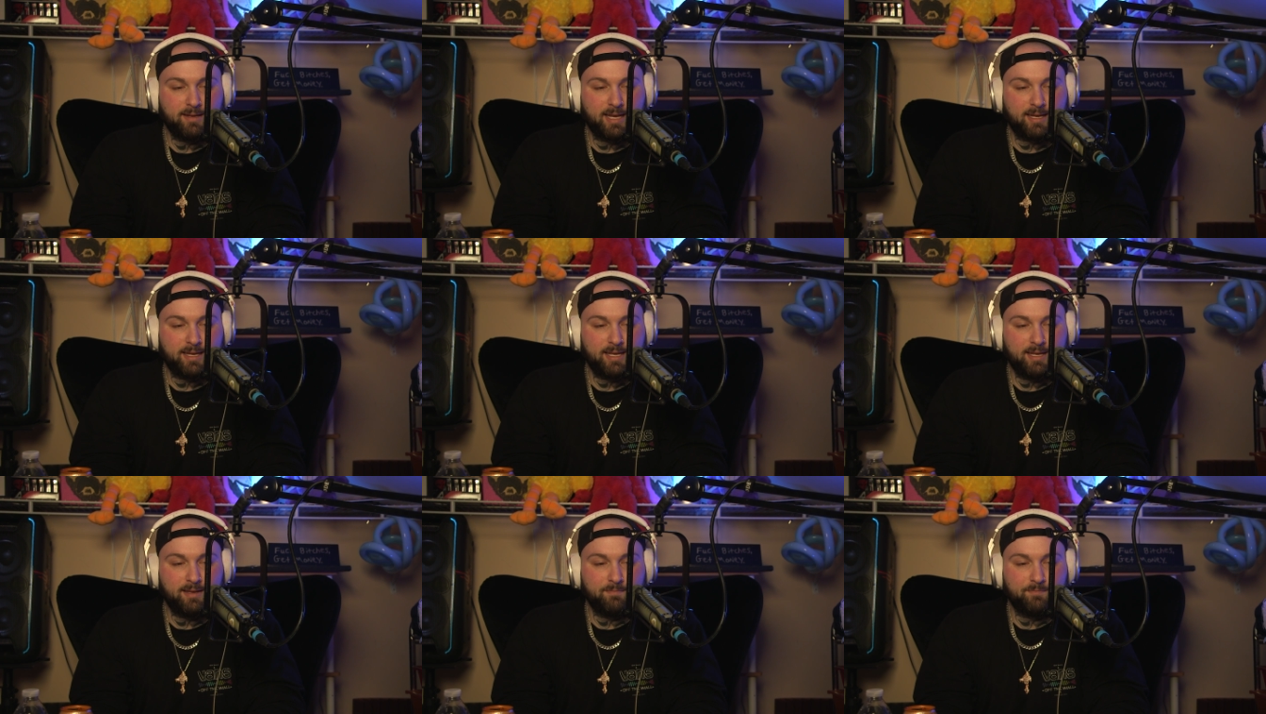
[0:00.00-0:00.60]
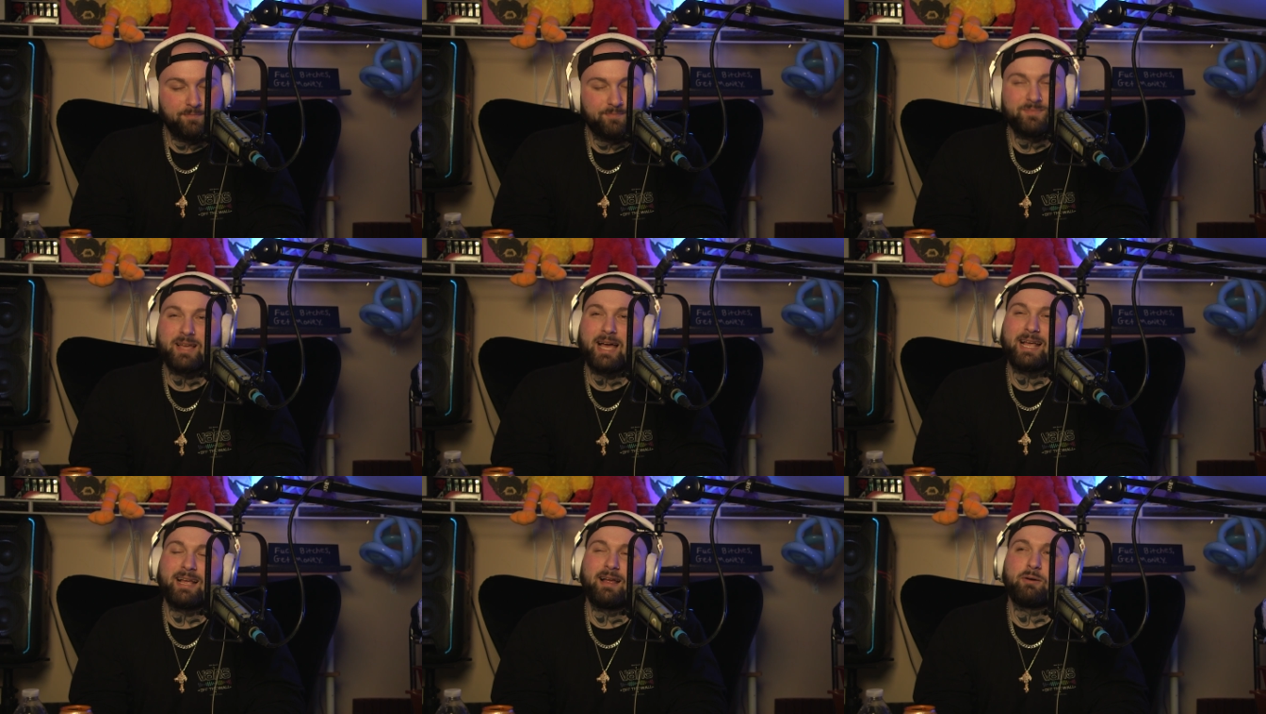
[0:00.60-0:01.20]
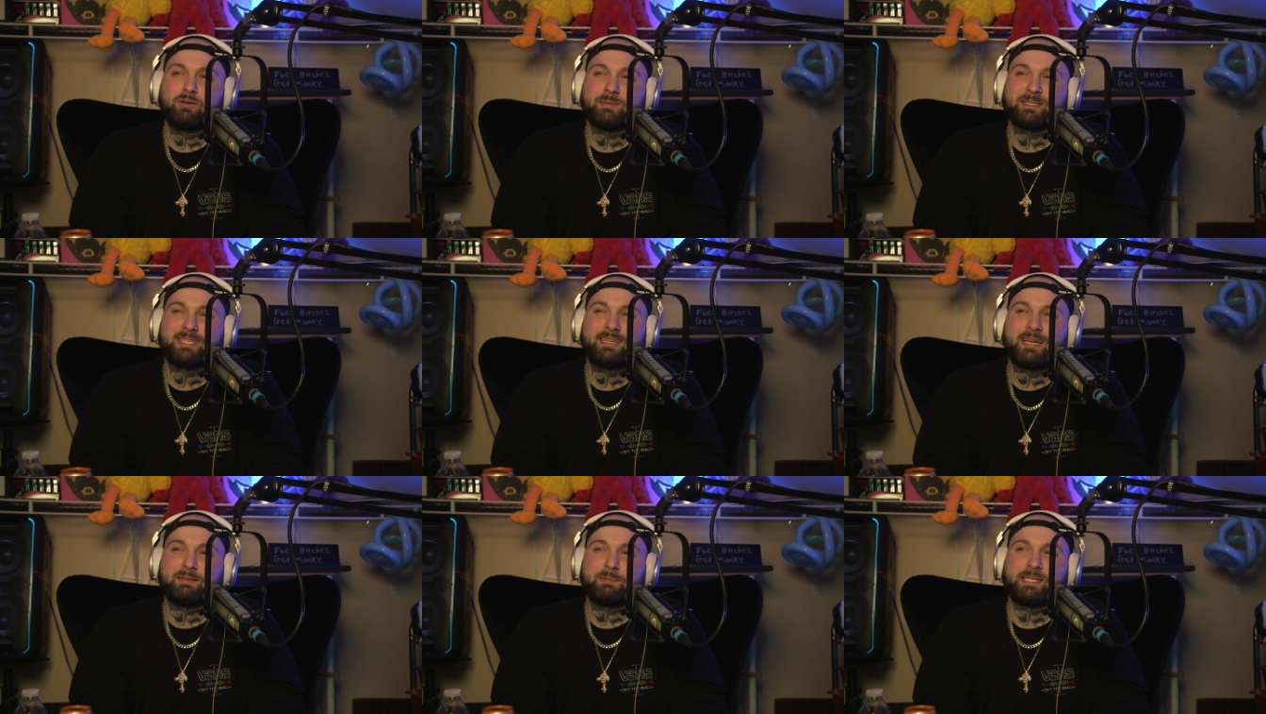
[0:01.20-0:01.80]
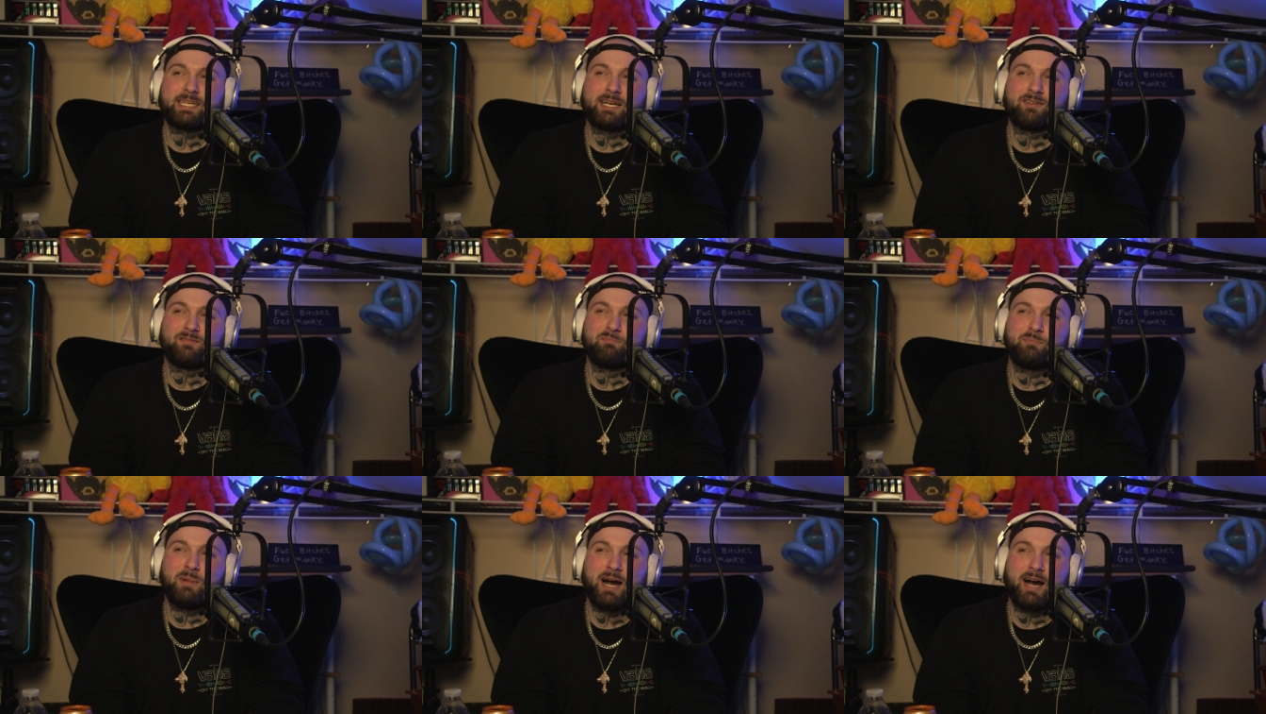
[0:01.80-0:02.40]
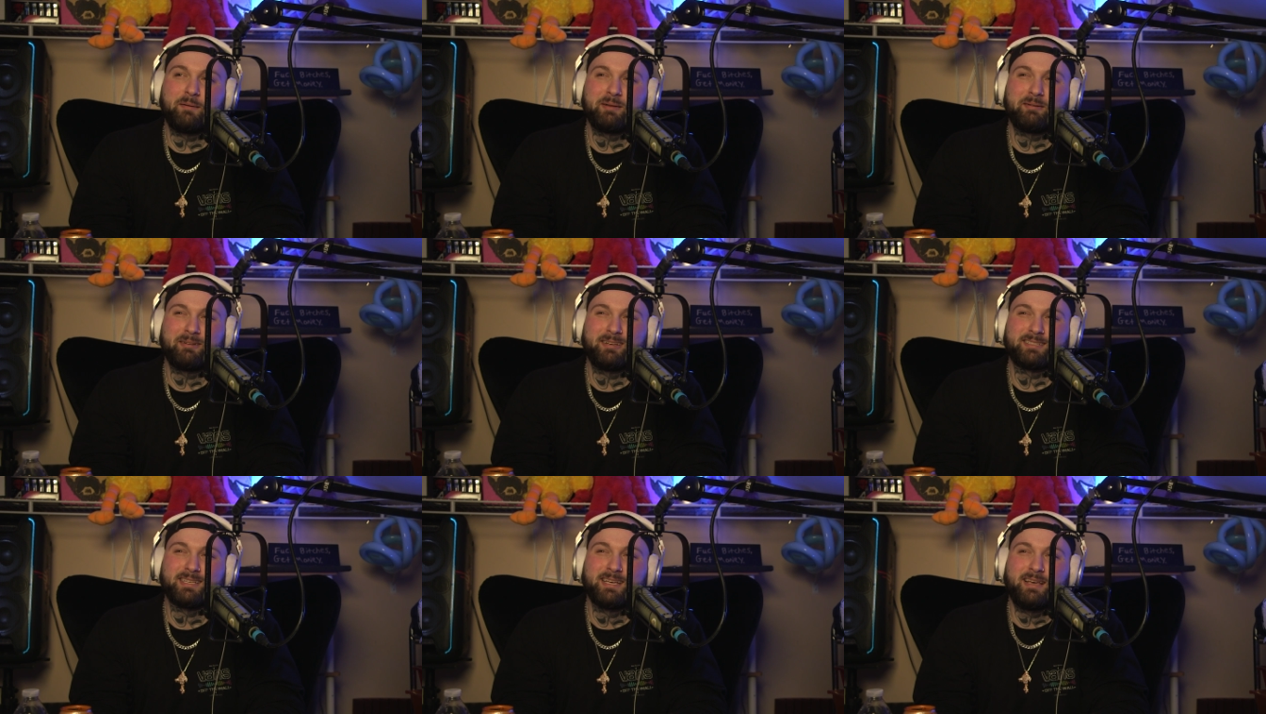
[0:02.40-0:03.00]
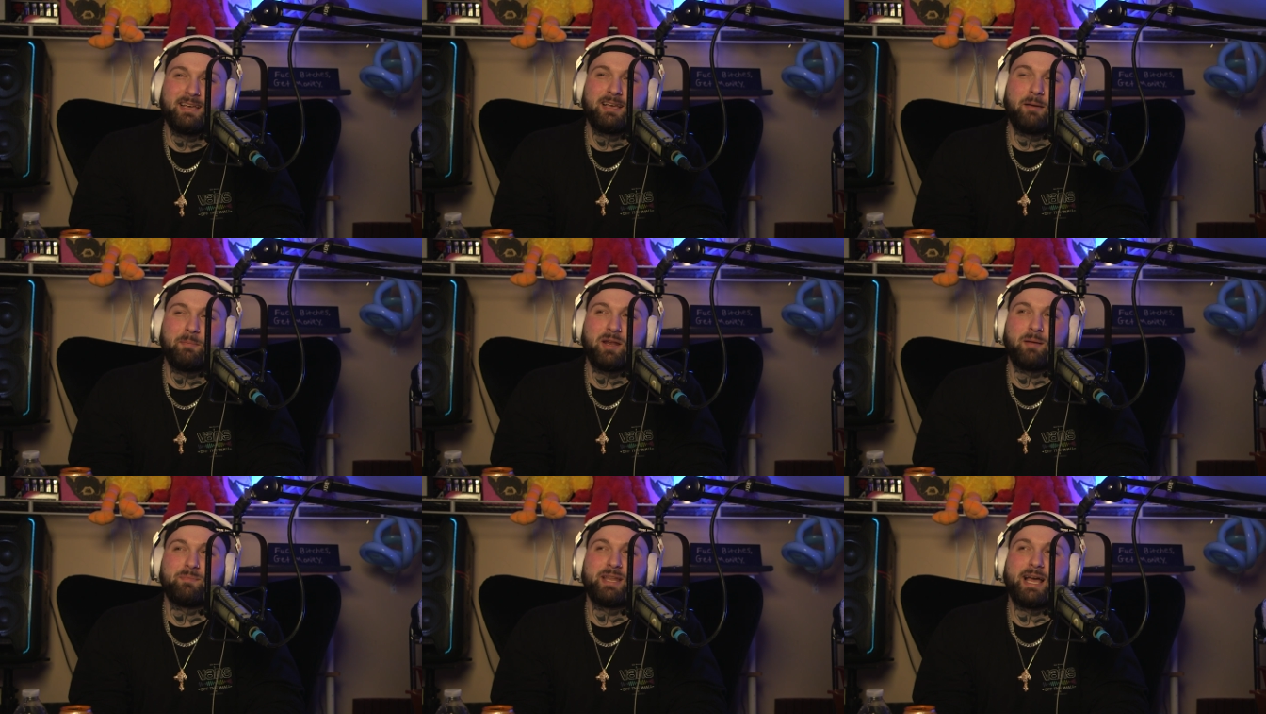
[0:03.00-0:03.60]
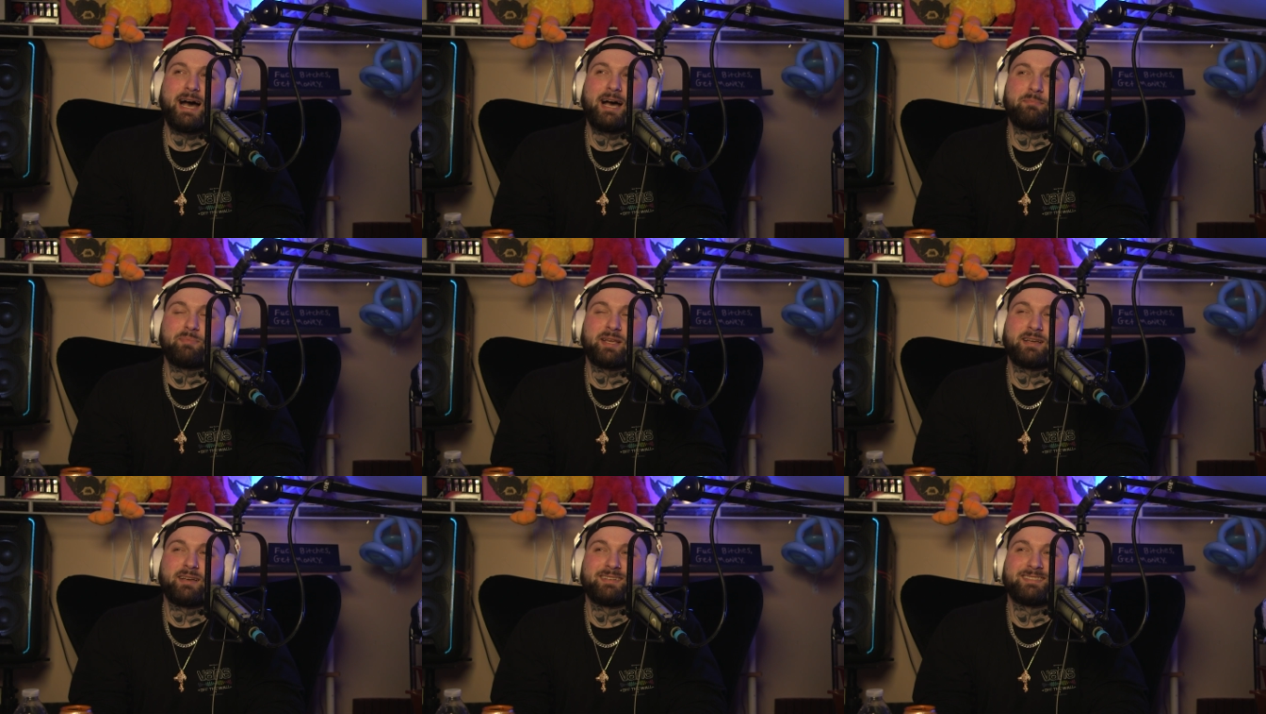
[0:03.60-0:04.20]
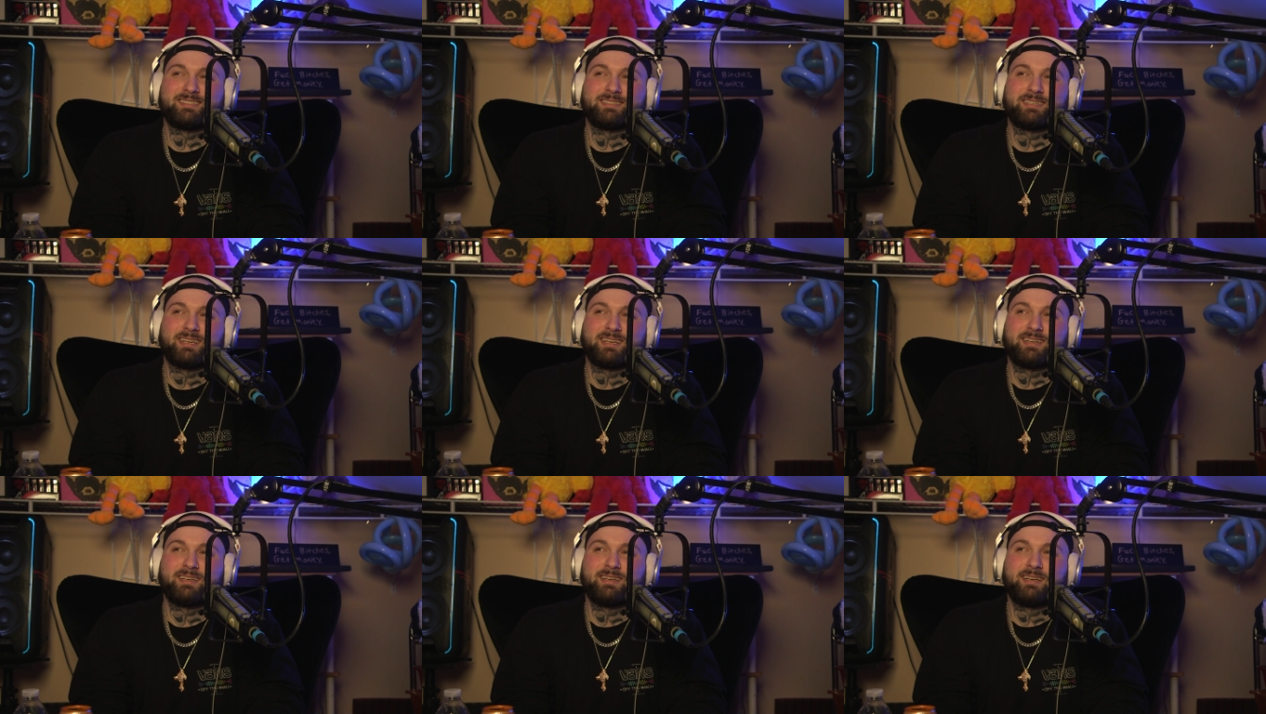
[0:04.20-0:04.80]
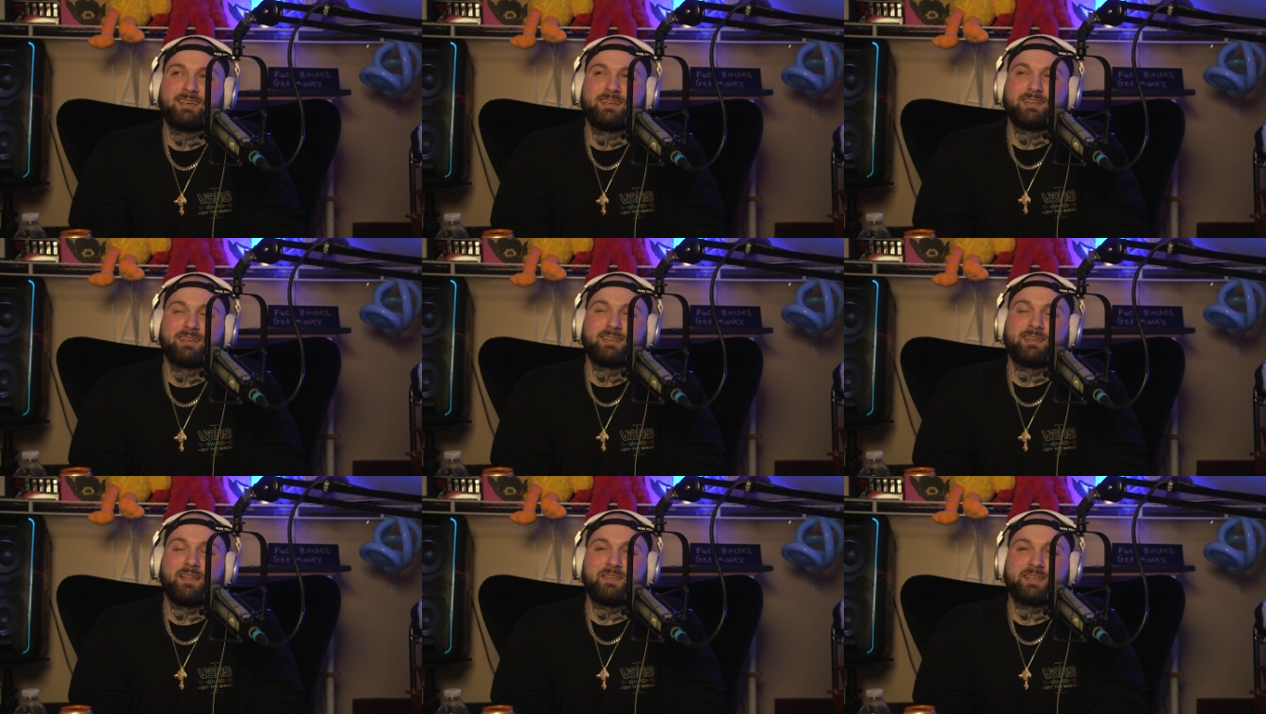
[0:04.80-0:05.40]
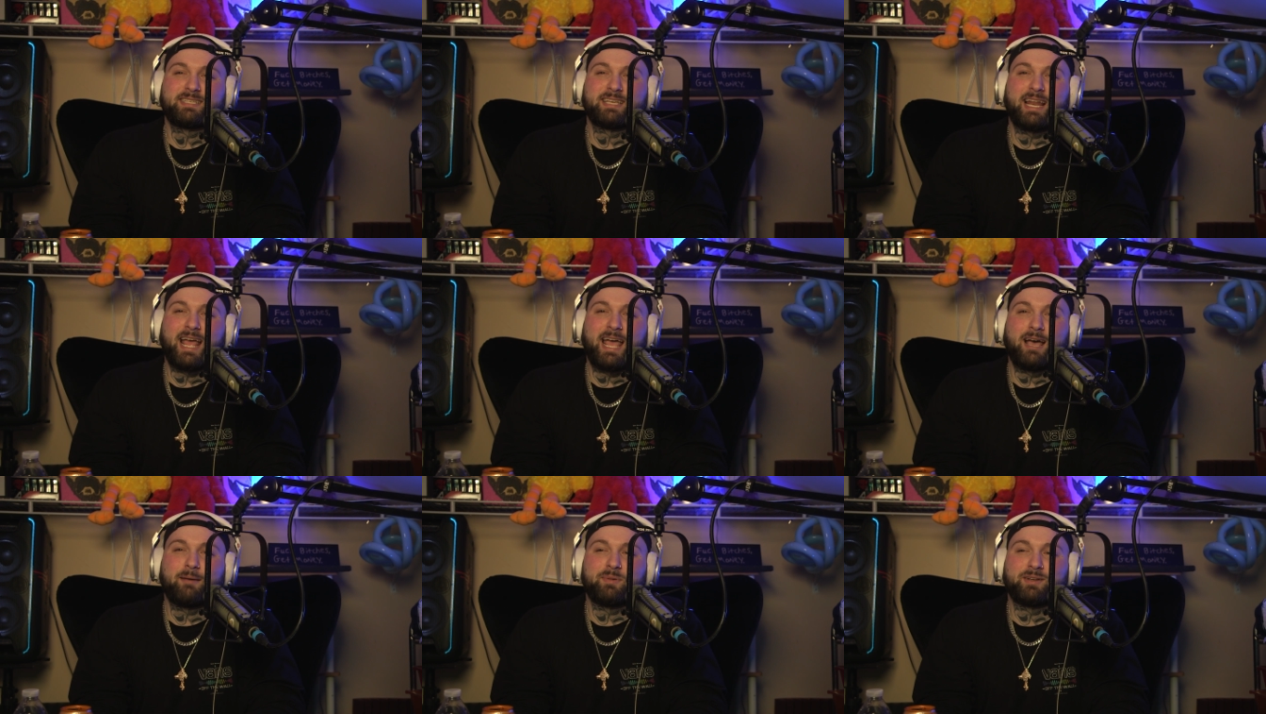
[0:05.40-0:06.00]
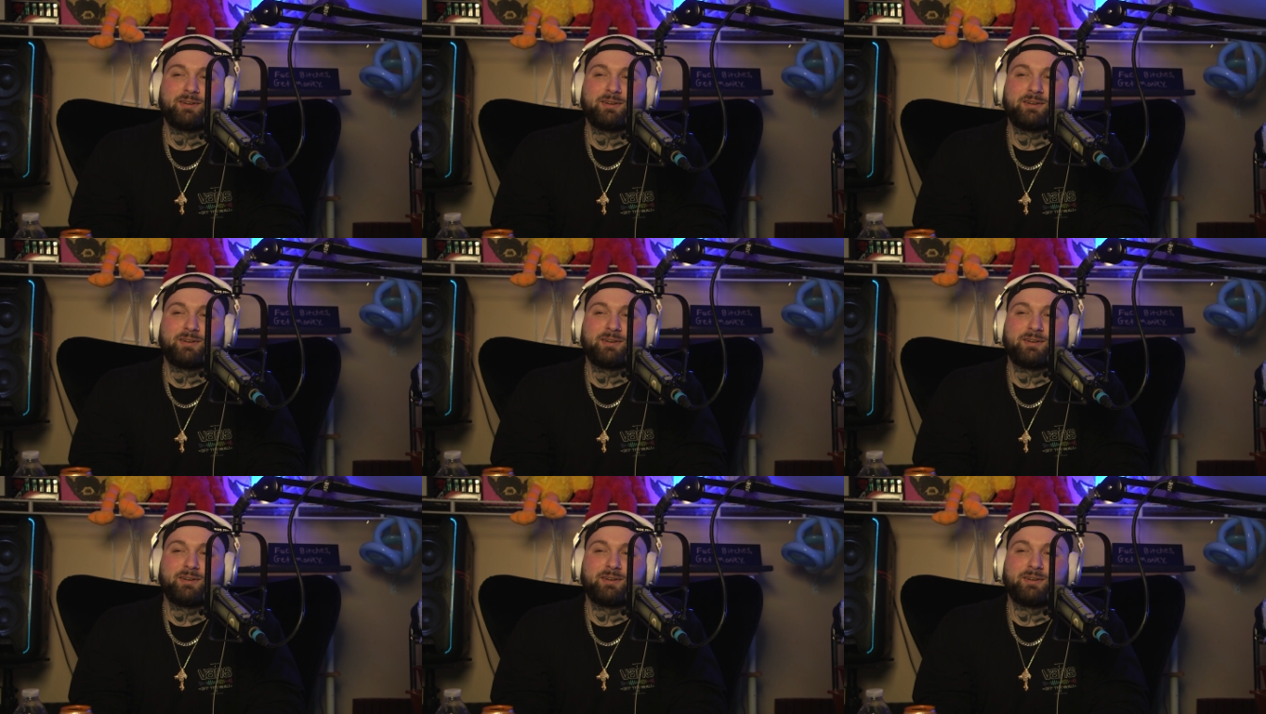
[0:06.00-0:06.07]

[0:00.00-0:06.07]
Like I, I was about to say, not to be scared of bombing because I mean I'm not because nothing's going to happen.